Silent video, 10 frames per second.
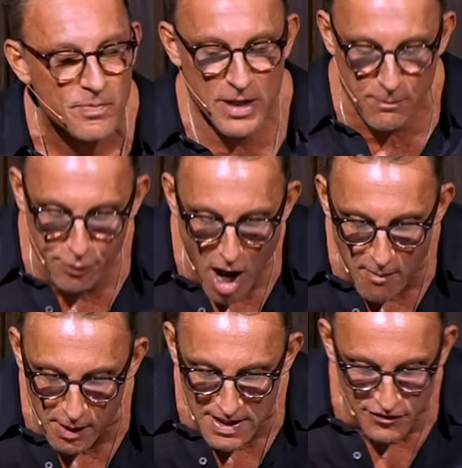Their
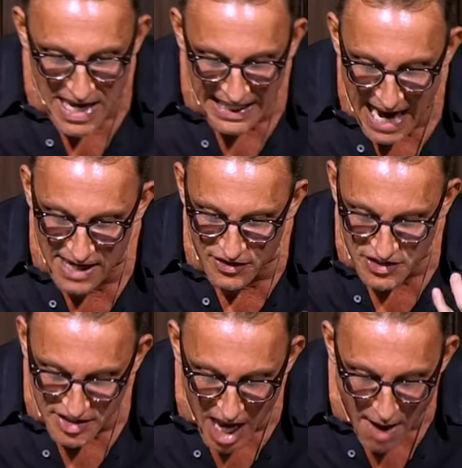problem is they can't
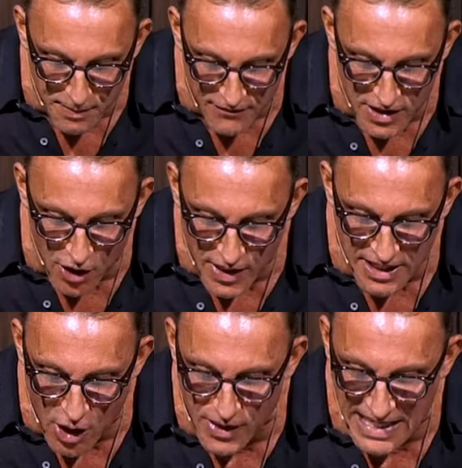stop even though they
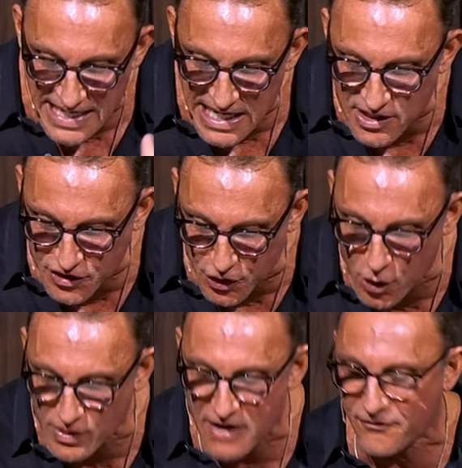know they need
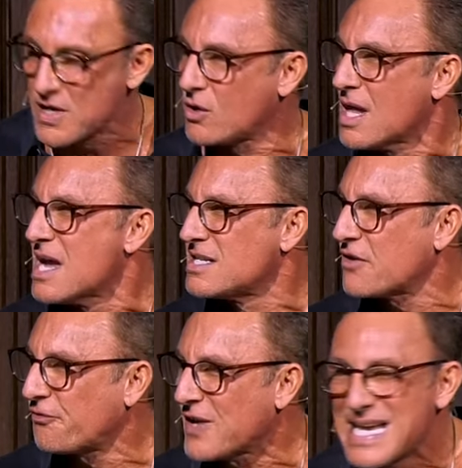to. They feel
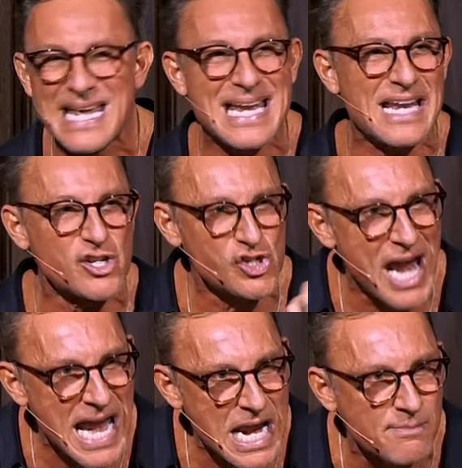defeated and
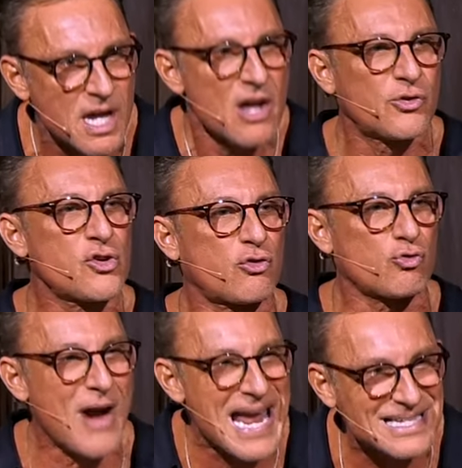ashamed. So just
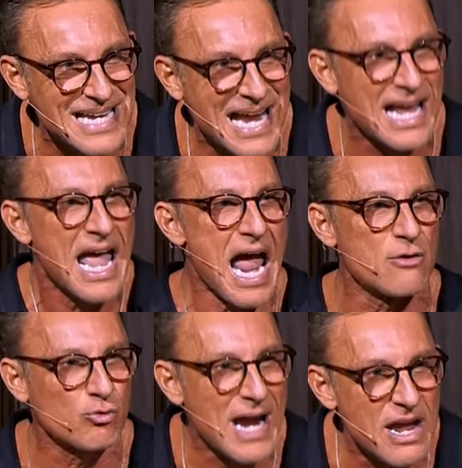ranting
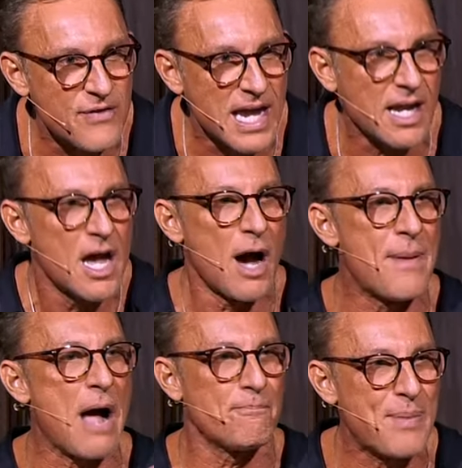and raving
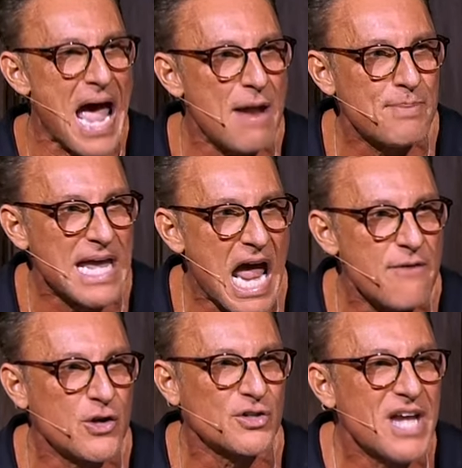about bad
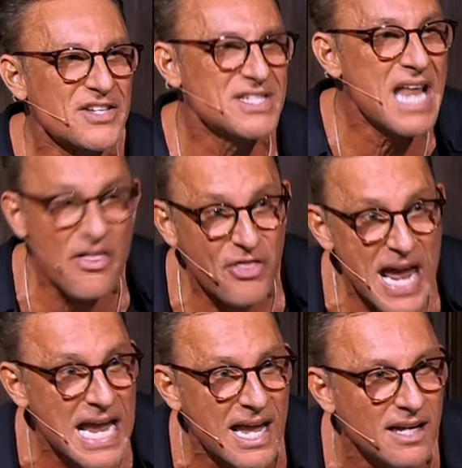behavior does
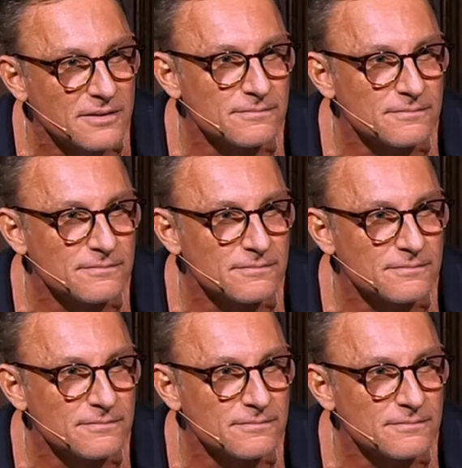nothing.